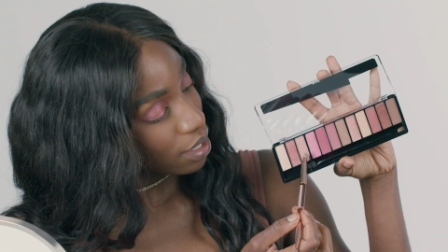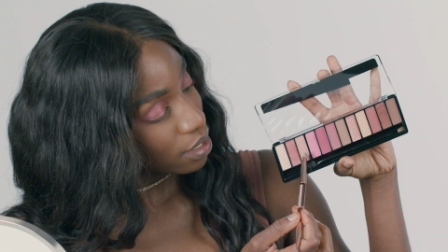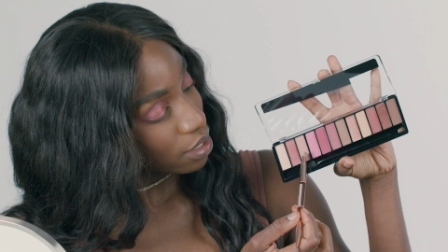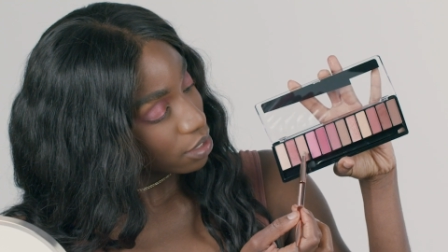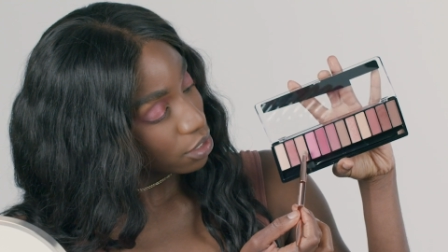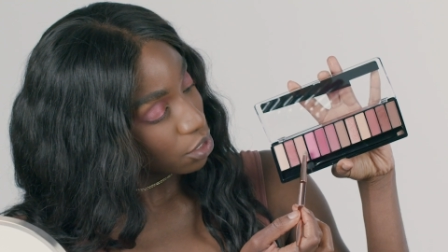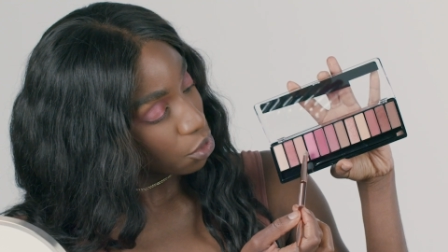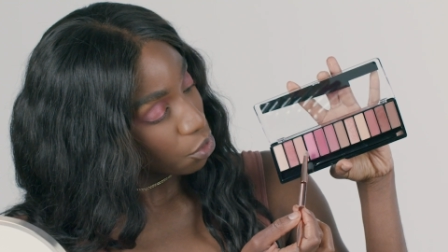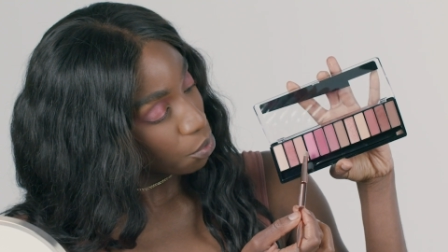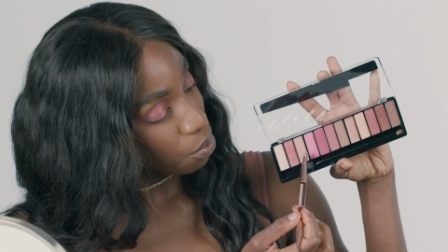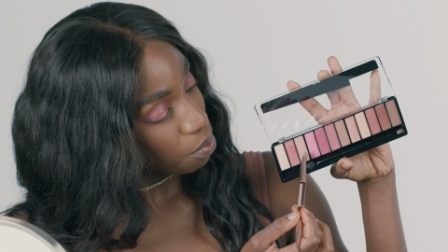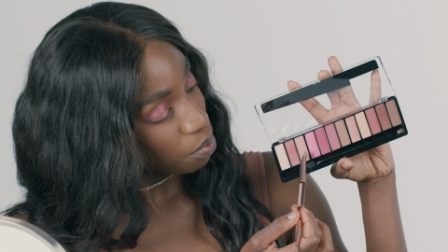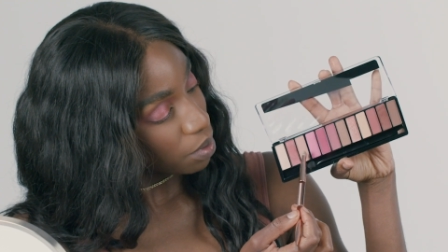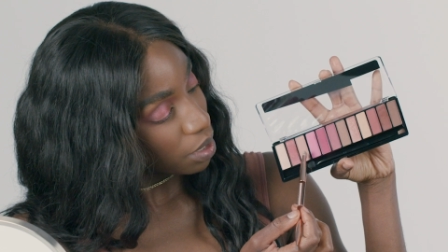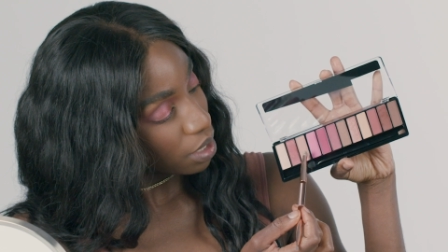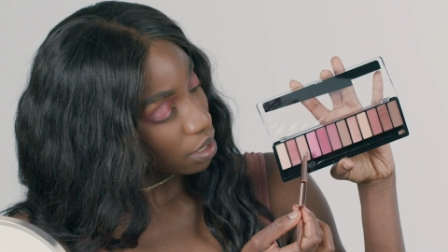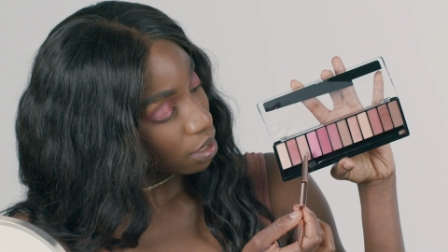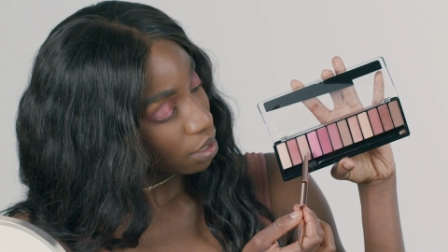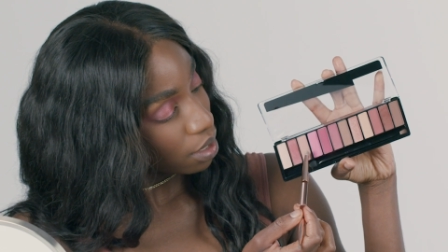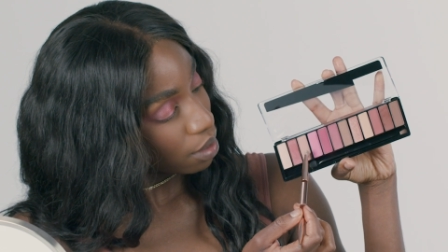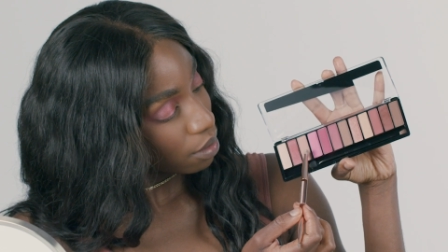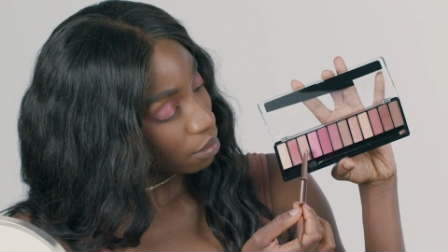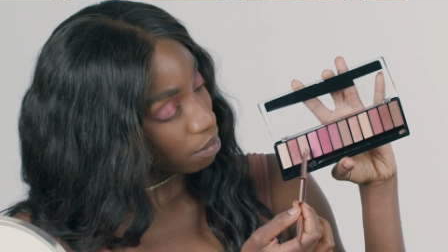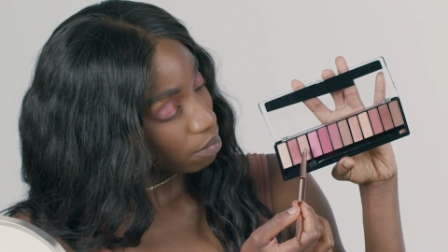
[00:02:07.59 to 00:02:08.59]
of
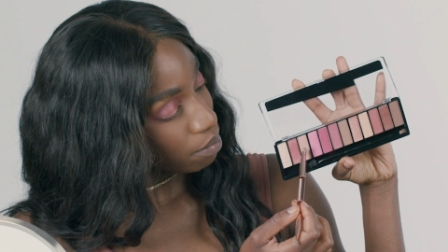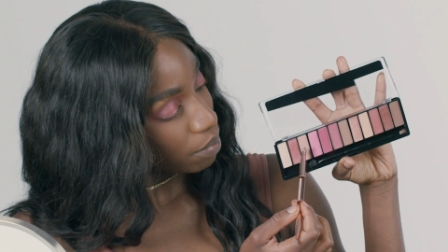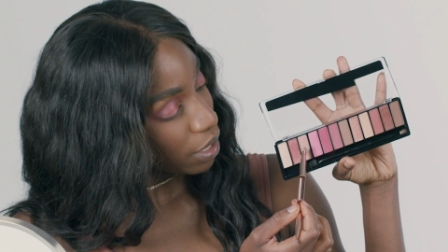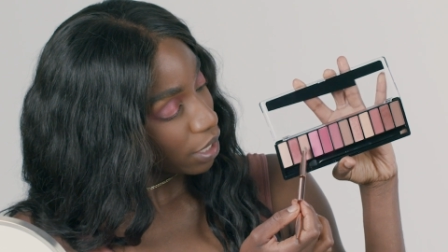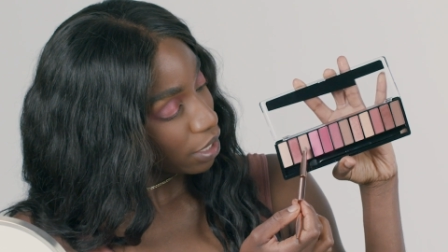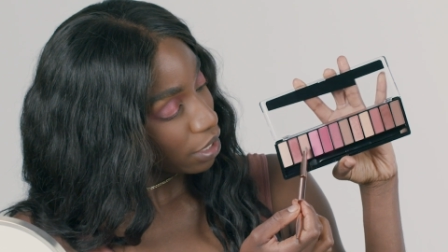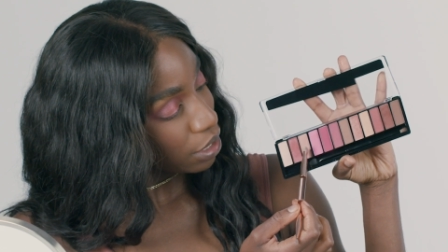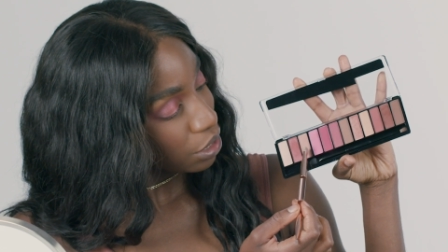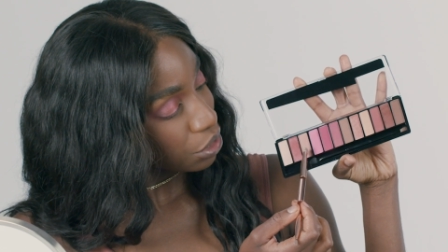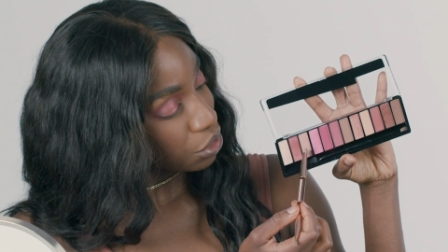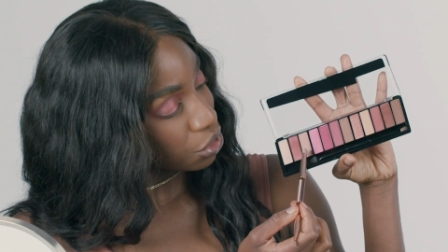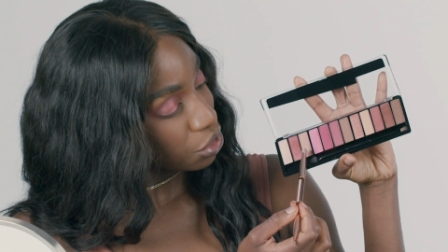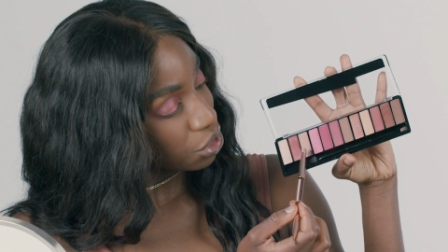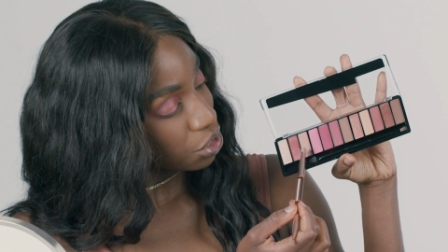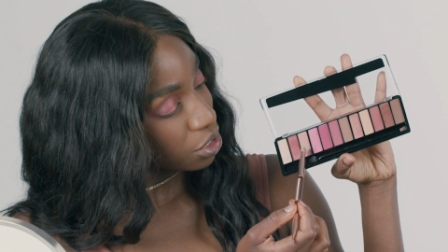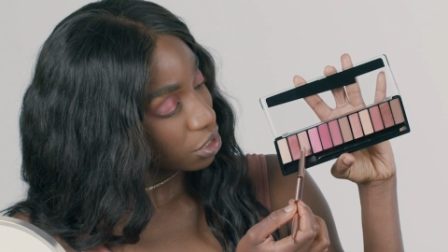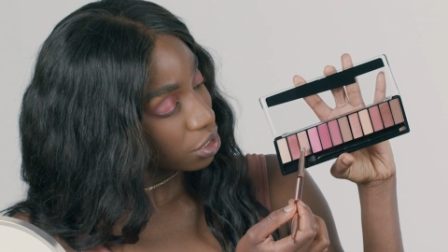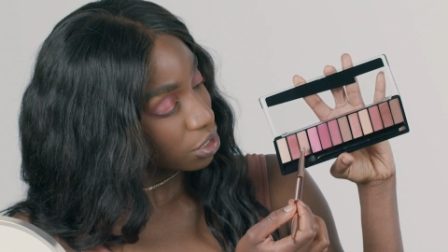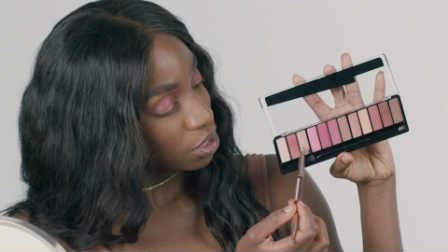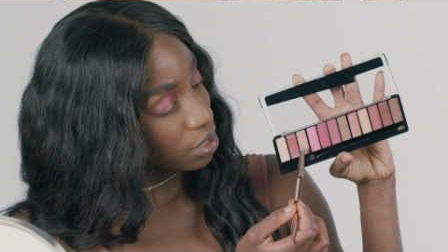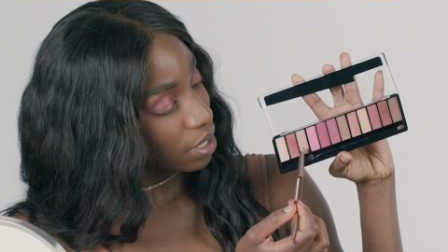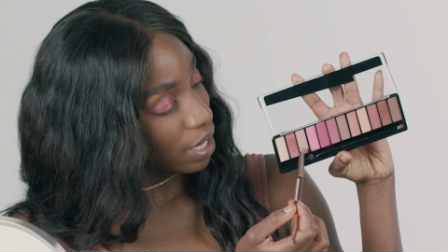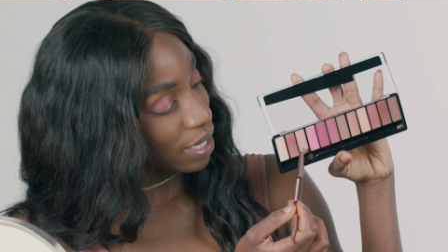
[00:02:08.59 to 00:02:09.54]
taupey beige,